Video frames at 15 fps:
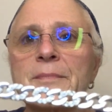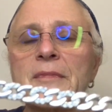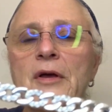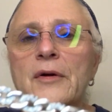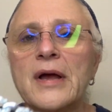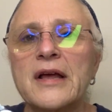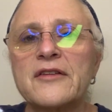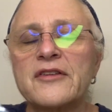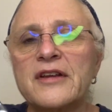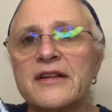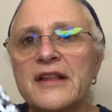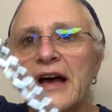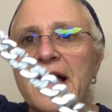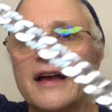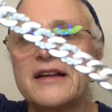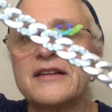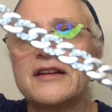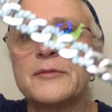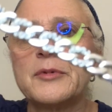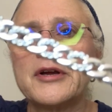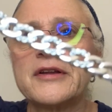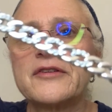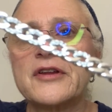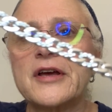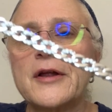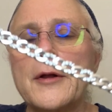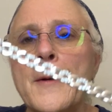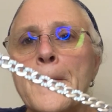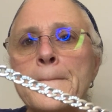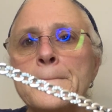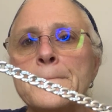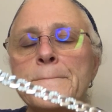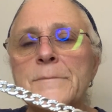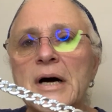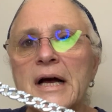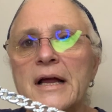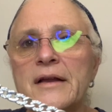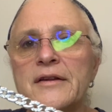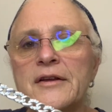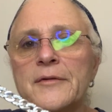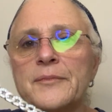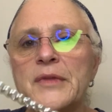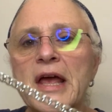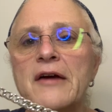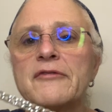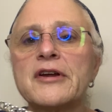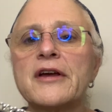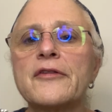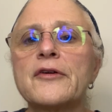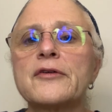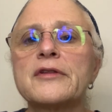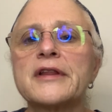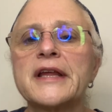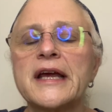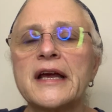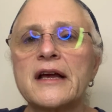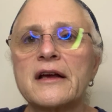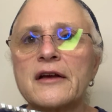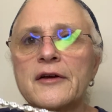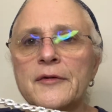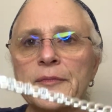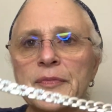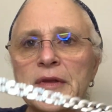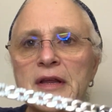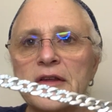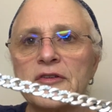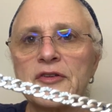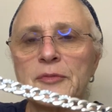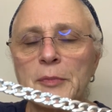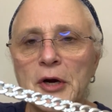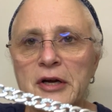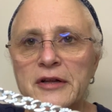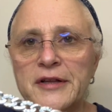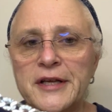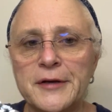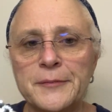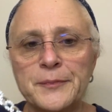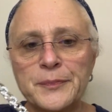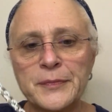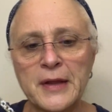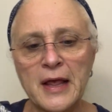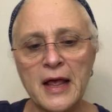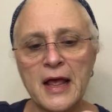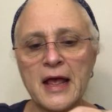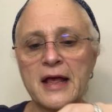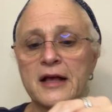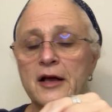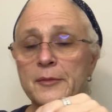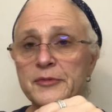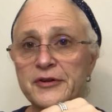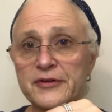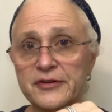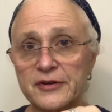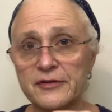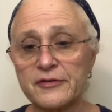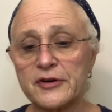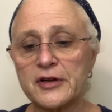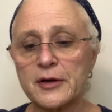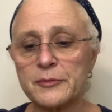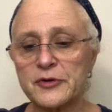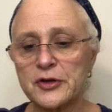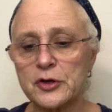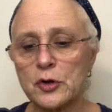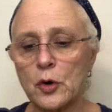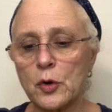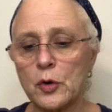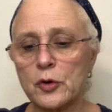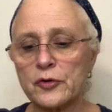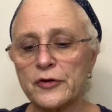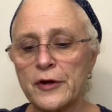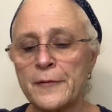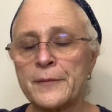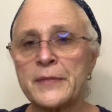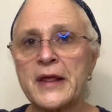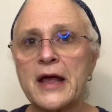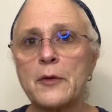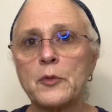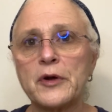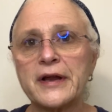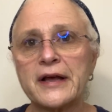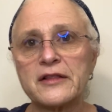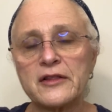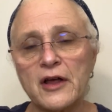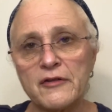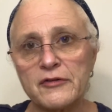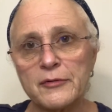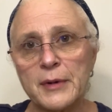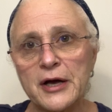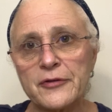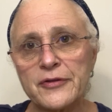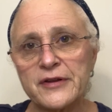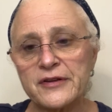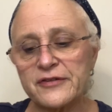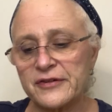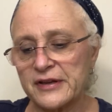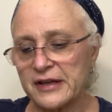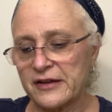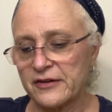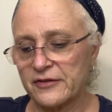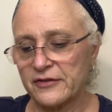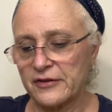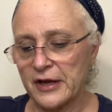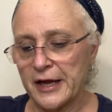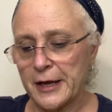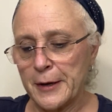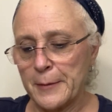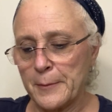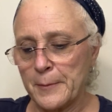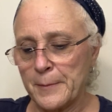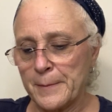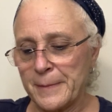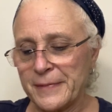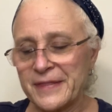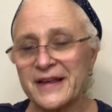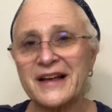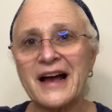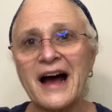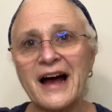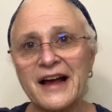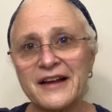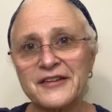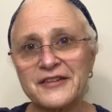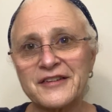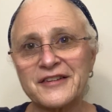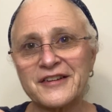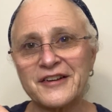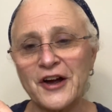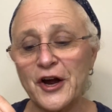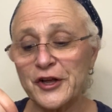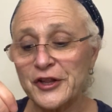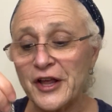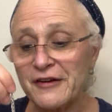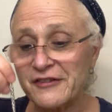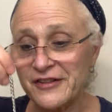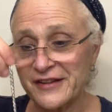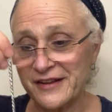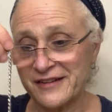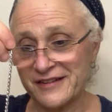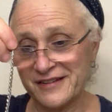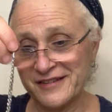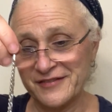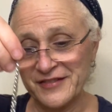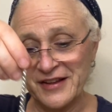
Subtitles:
Okay, it's like the ID bracelet, but every other link is sparkly. Comes in silver, comes in gold. And what I love about this is the guys are loving this.